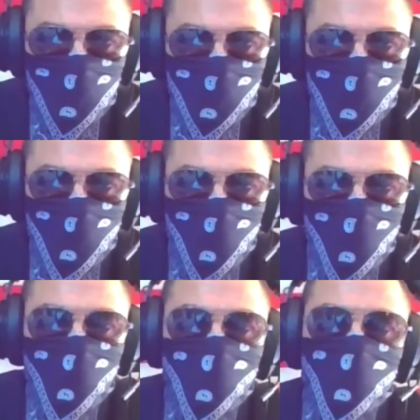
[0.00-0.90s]
And,
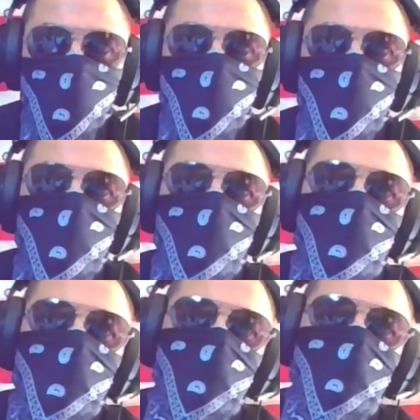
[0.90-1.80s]

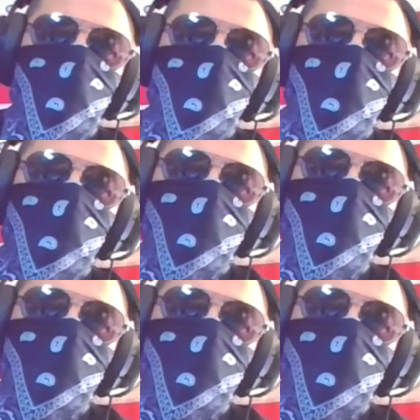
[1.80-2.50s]
you just rip